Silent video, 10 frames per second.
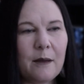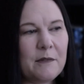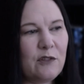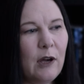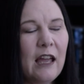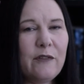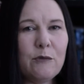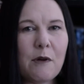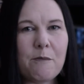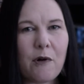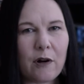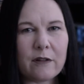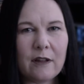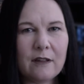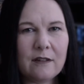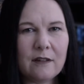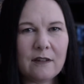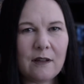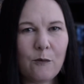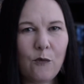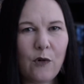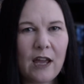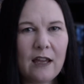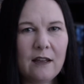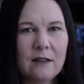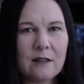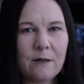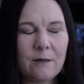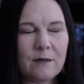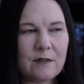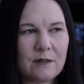I'm like, do I have to report this in some way to